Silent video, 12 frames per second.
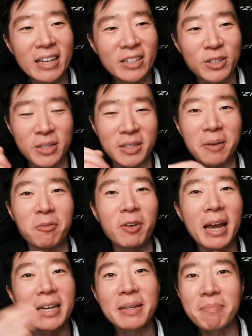just a
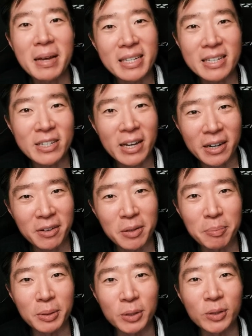random message out of the
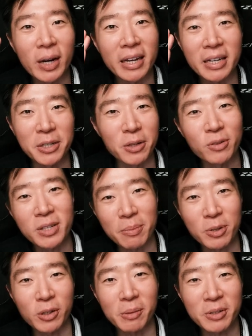blue and a new
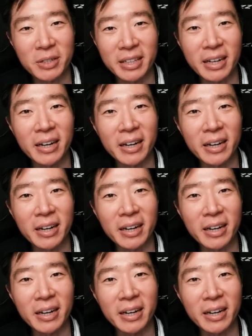subscription that